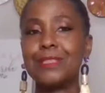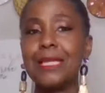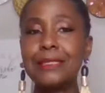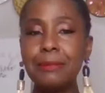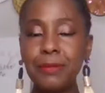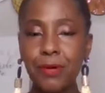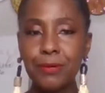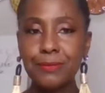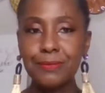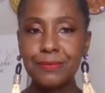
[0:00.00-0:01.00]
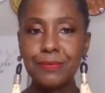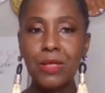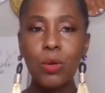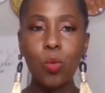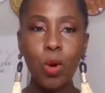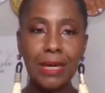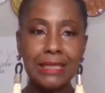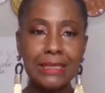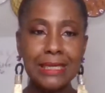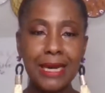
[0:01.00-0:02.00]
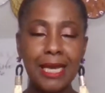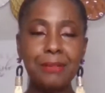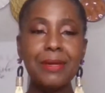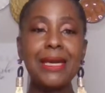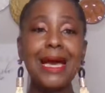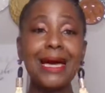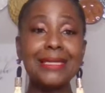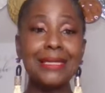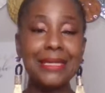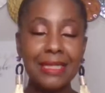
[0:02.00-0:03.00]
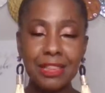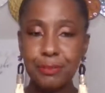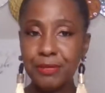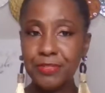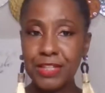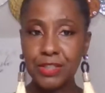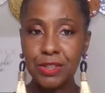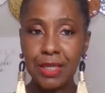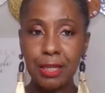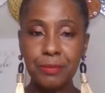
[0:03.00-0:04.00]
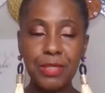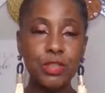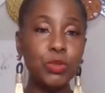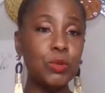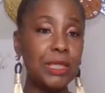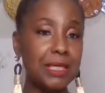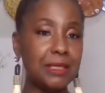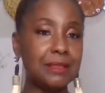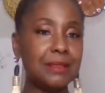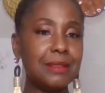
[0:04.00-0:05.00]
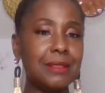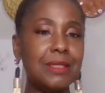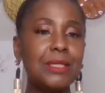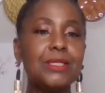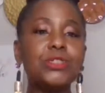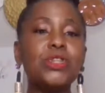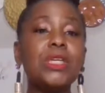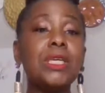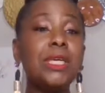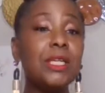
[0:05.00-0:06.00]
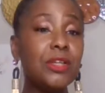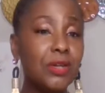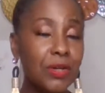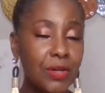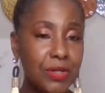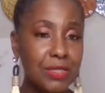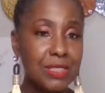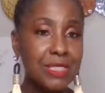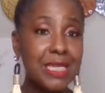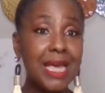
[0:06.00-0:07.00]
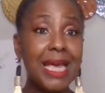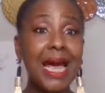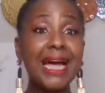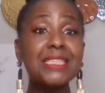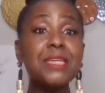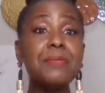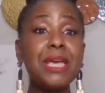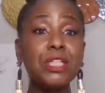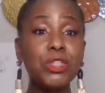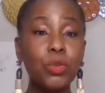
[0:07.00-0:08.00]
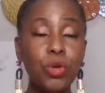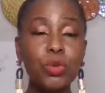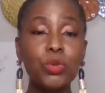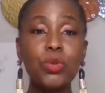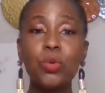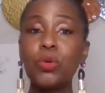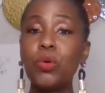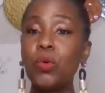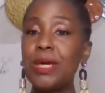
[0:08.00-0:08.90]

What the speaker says: Let them go one at a time, and get the professional help that you need to heal your hurts and to make sure you don't go